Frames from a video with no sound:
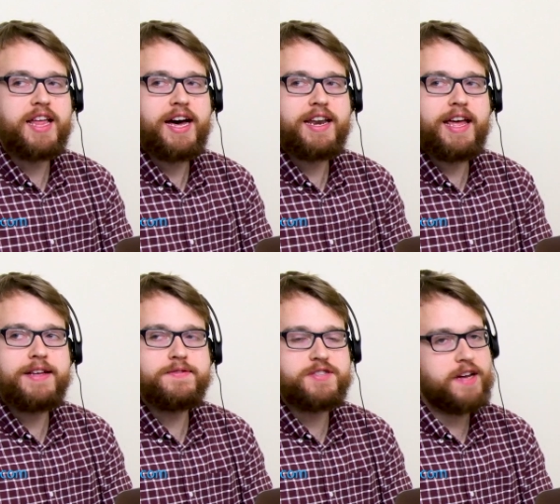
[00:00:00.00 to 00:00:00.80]
that,
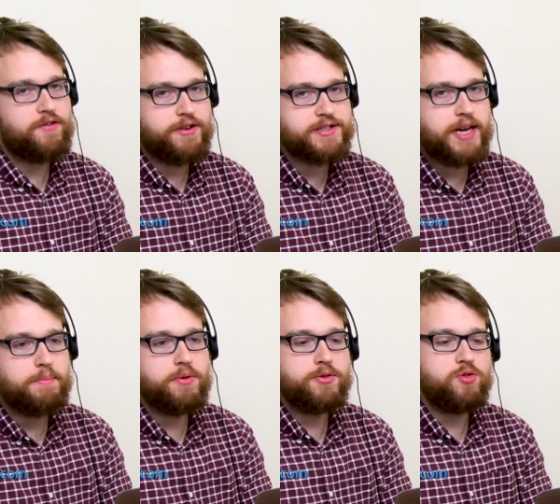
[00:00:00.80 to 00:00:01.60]
say, for
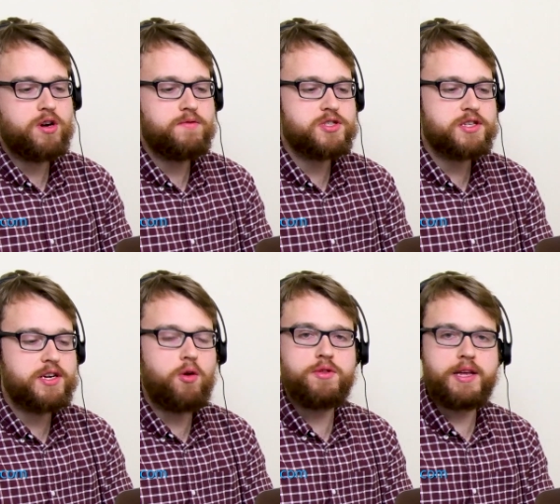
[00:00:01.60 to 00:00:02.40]
example,
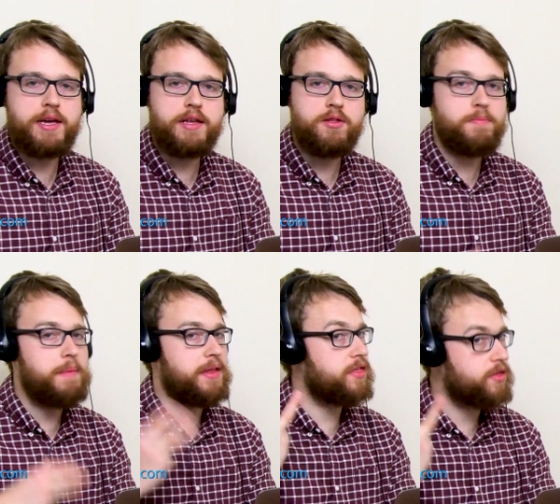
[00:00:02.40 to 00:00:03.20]
there might
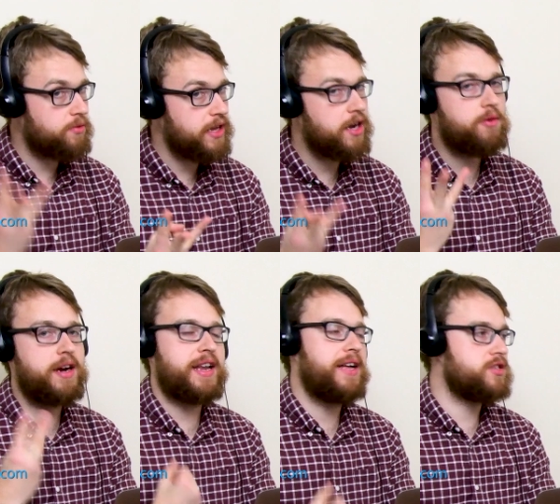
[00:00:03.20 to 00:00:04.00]
be 3
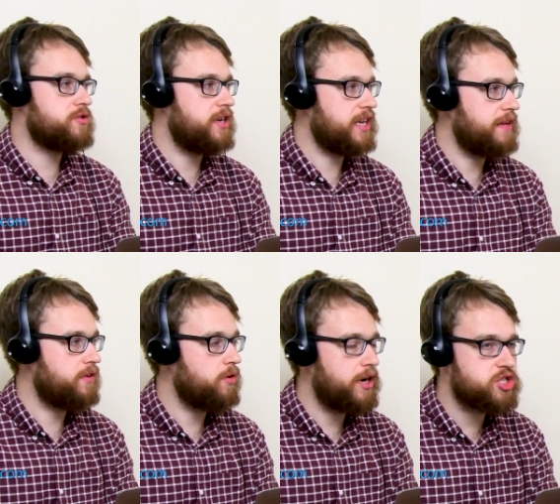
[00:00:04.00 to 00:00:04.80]
correct answers in a
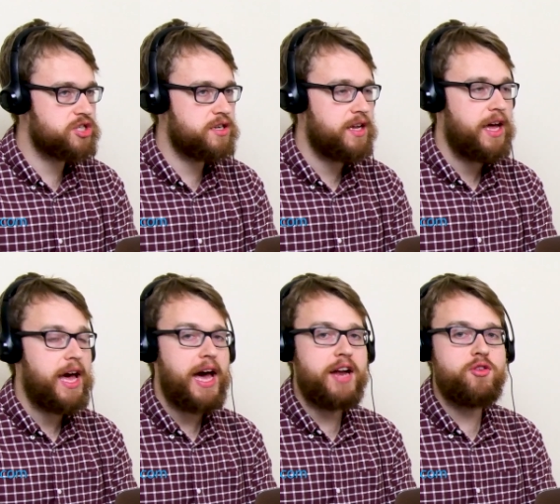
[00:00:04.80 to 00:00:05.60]
given question,
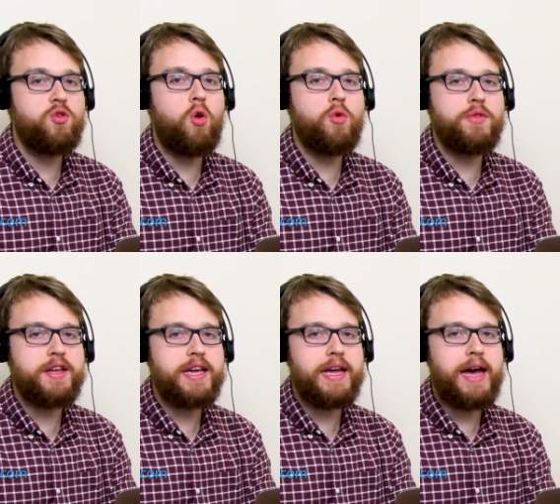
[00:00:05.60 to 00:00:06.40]
and
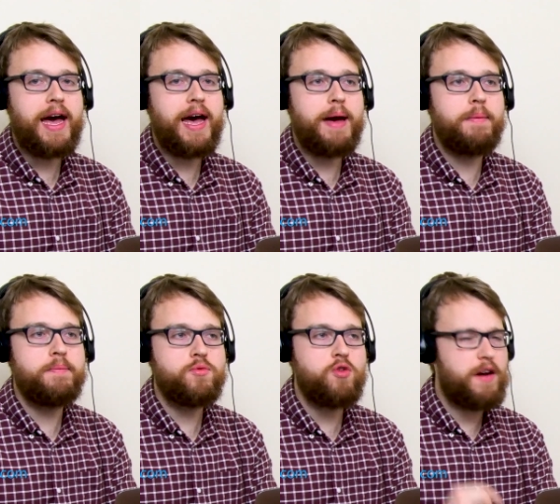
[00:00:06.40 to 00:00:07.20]

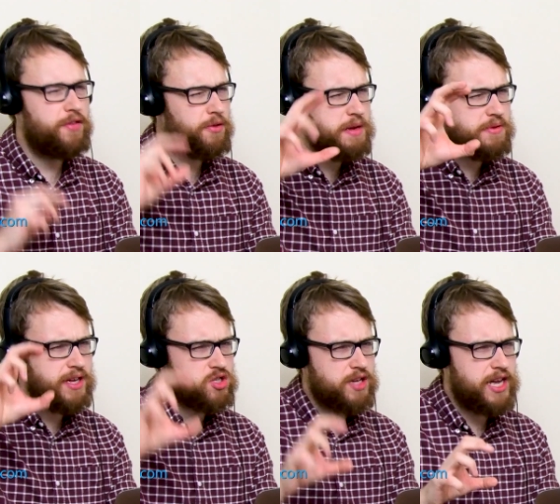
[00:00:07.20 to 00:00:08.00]
you have 3
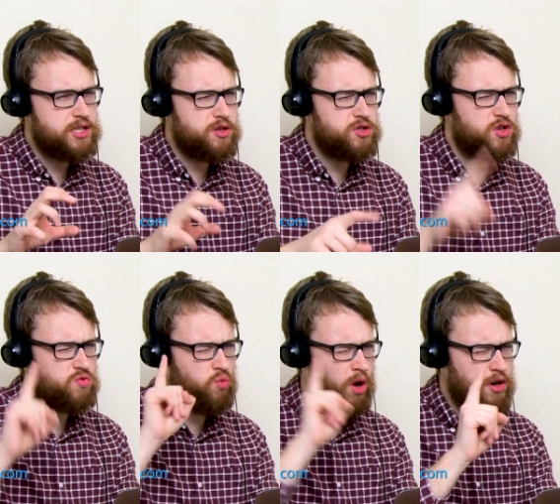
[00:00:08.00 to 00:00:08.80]
potential answers. There's
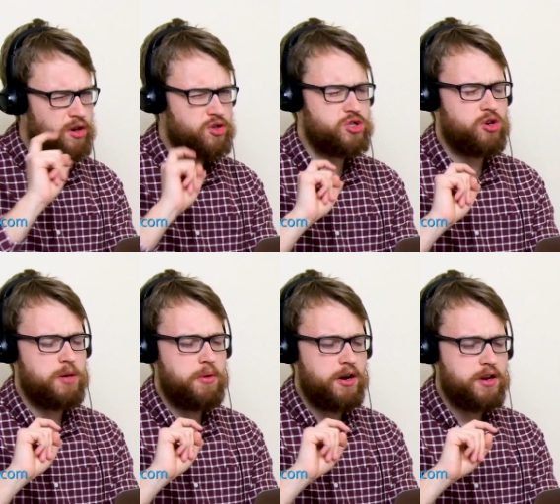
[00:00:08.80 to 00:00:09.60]
1 you're sure
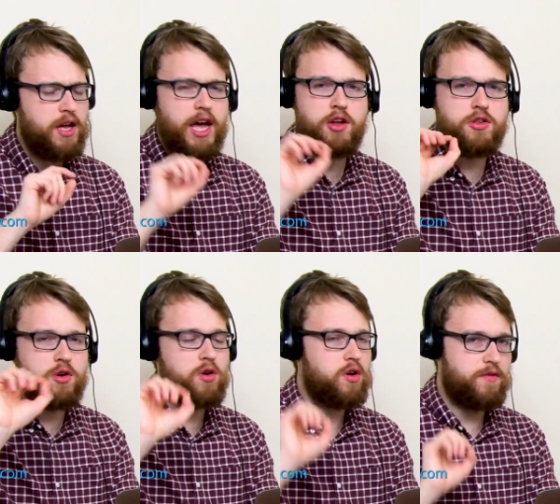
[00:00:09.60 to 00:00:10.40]
about. You
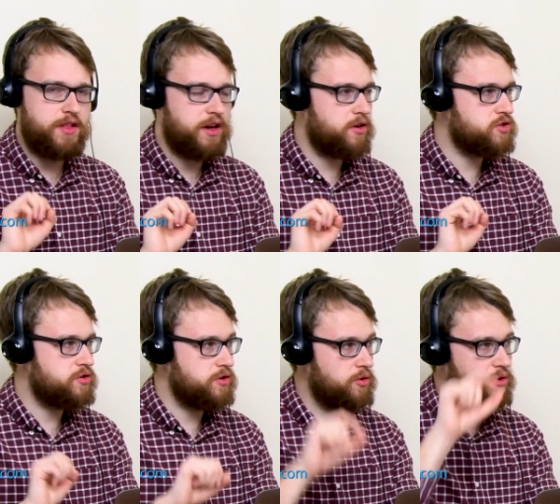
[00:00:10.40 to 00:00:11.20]
don't go for the other
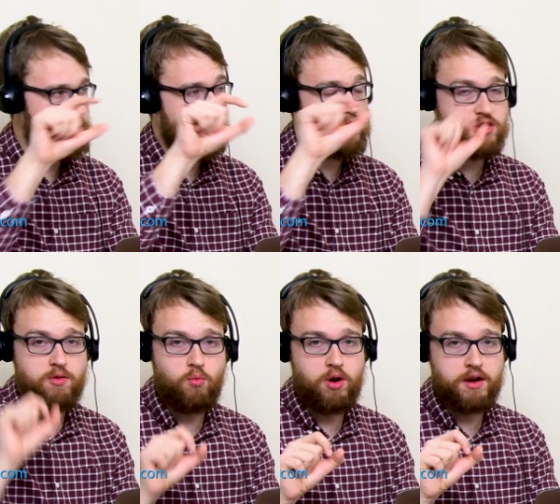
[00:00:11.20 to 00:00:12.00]
2. You only mark
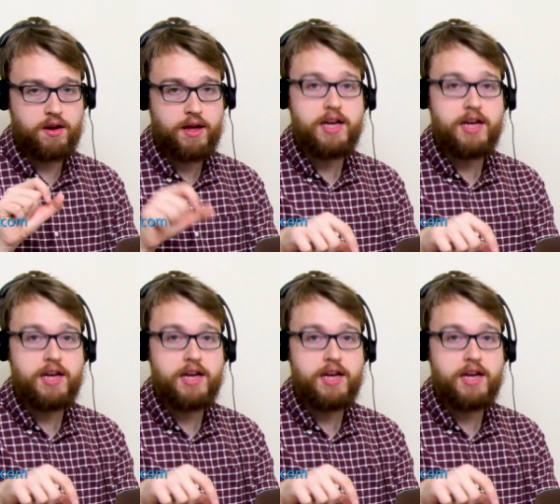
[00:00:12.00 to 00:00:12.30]
down 1.